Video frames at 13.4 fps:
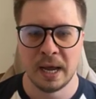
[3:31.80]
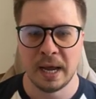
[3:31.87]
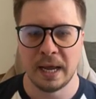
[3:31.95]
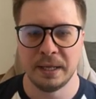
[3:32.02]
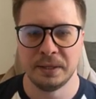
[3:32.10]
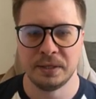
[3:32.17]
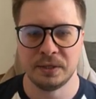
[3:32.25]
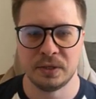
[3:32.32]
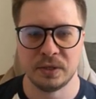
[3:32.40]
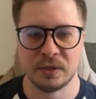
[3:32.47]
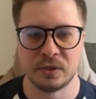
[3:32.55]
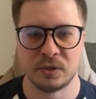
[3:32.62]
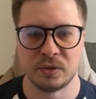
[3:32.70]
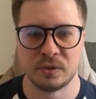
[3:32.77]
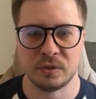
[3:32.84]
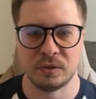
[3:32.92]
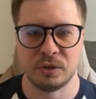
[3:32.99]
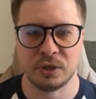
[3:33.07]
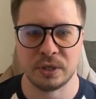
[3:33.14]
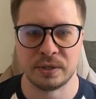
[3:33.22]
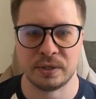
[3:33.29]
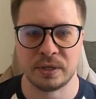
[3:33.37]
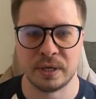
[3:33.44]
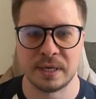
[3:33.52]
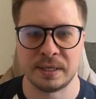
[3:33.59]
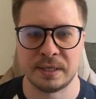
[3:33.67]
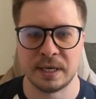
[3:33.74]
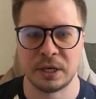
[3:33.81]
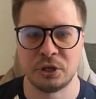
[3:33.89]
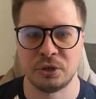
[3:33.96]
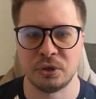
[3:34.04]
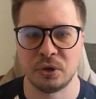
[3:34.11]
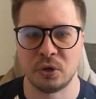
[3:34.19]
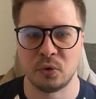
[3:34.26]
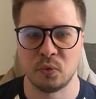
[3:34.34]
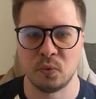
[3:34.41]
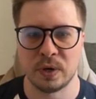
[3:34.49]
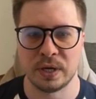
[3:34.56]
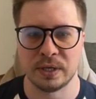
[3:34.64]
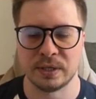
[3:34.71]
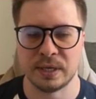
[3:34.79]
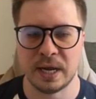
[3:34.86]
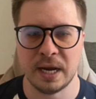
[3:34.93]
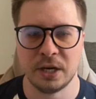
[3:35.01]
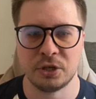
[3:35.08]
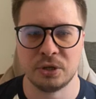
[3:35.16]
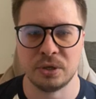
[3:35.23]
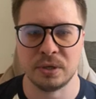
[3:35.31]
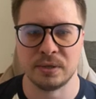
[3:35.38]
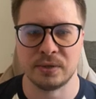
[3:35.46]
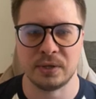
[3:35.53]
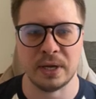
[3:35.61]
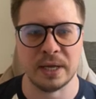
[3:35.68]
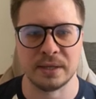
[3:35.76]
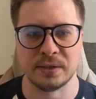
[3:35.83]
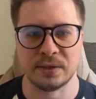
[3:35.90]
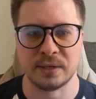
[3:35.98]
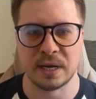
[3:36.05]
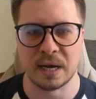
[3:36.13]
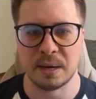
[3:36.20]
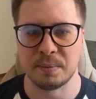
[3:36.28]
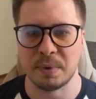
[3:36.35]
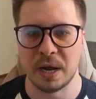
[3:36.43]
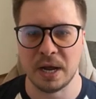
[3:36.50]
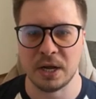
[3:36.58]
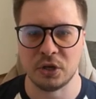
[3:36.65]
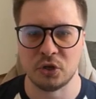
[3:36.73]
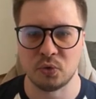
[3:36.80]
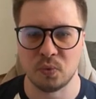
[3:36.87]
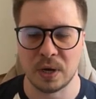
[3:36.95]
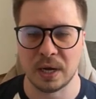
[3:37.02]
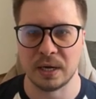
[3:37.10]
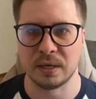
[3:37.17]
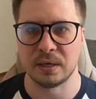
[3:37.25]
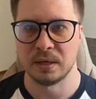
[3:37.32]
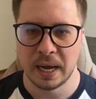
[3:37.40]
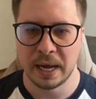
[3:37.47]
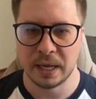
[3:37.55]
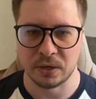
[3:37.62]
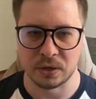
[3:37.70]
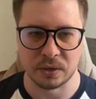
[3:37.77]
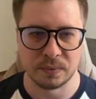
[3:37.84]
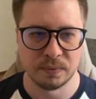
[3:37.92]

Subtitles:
And this is just a section with actions and some H1 header.